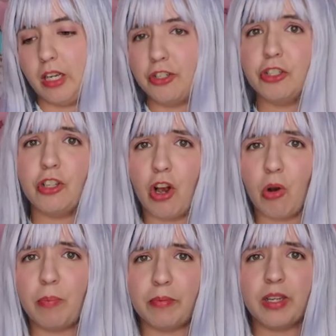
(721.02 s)
I just
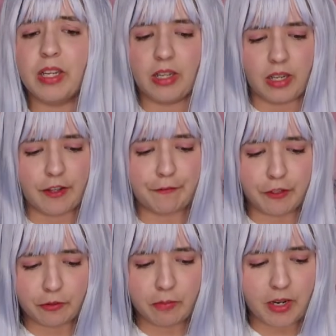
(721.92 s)
hope it
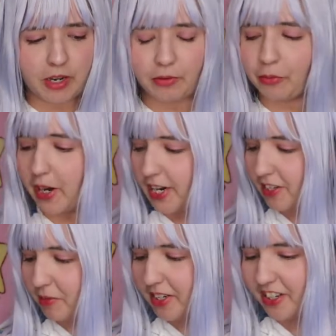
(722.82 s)
fits me
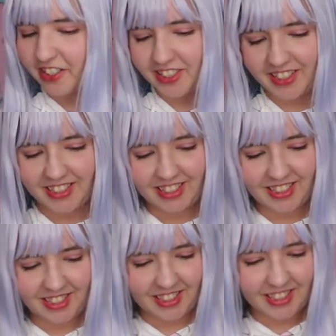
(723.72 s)
right. Oh my gosh,
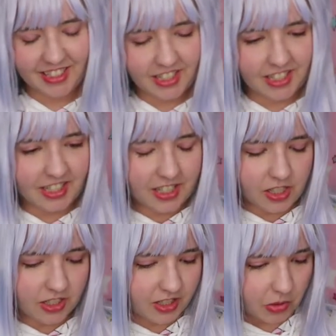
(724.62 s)

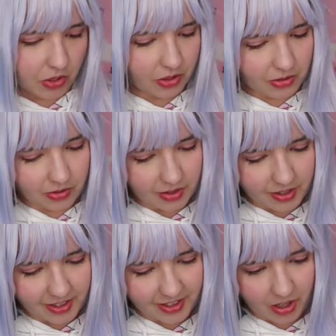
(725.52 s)
so cute.
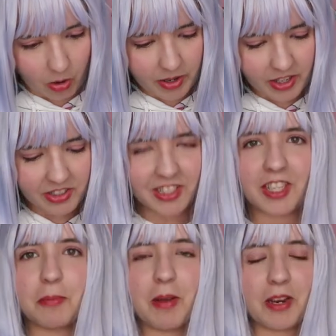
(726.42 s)
Oh my gosh,
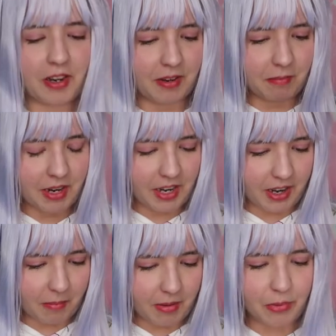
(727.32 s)
is that my
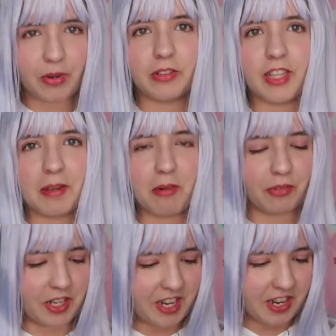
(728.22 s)
real name
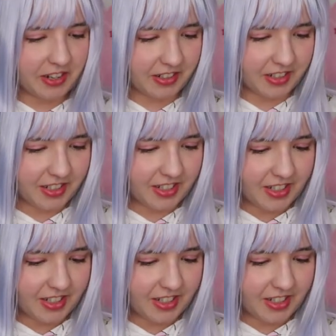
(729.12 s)
over here?